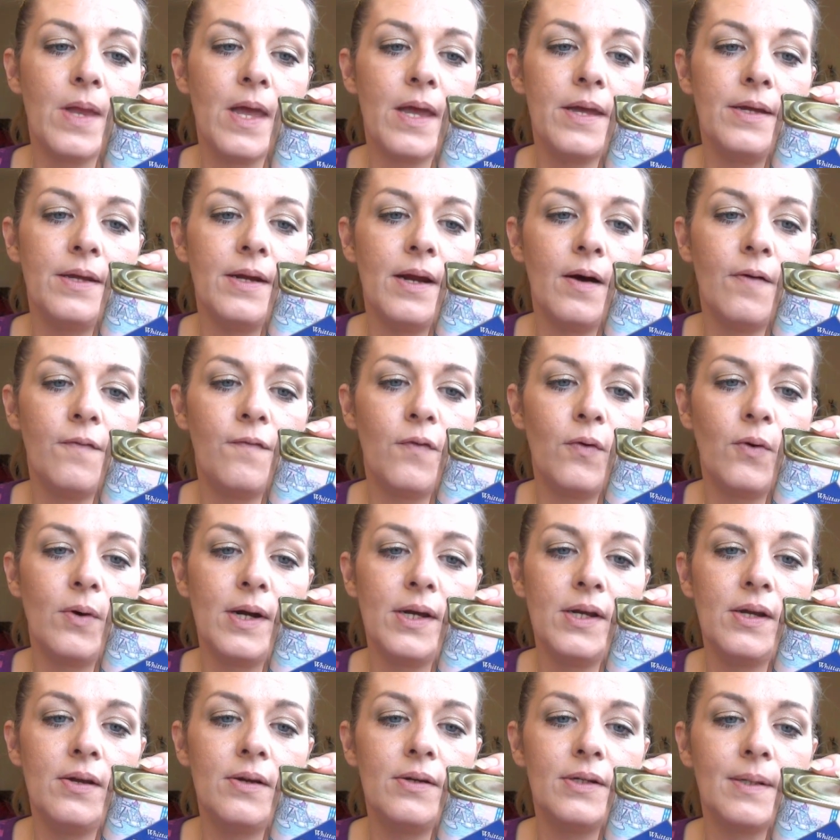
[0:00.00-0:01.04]
you know, for
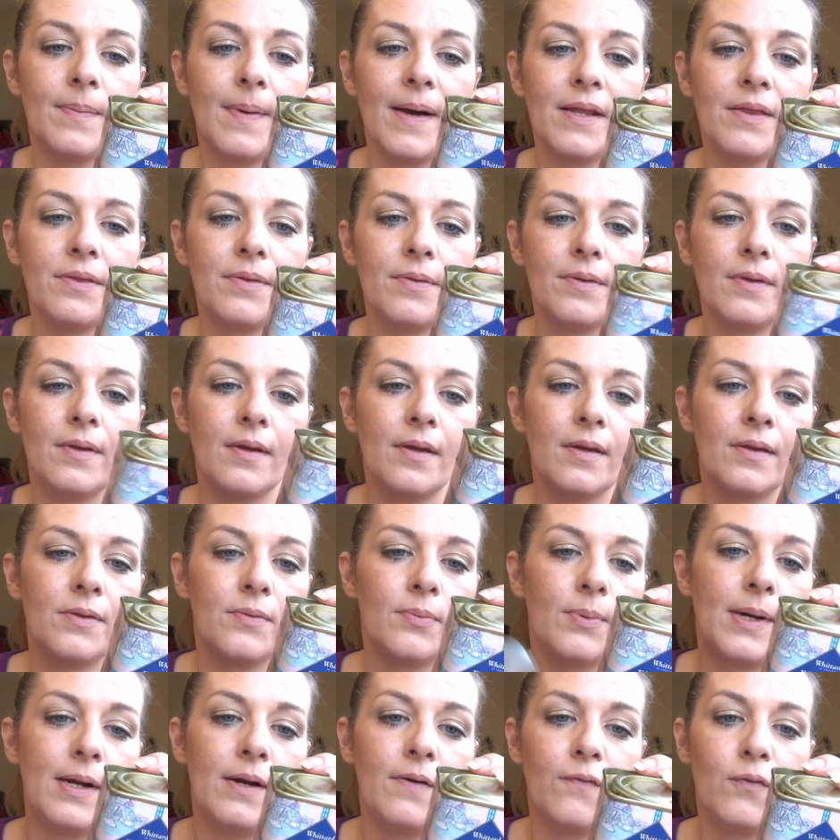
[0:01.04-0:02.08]
you use about
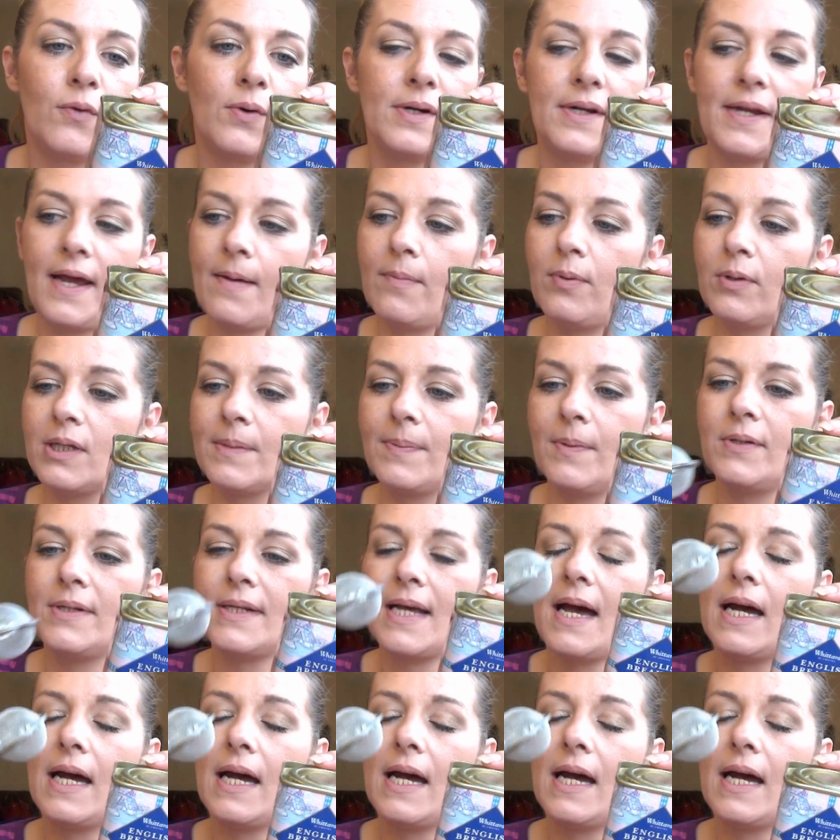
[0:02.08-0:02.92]
three to four tablespoons.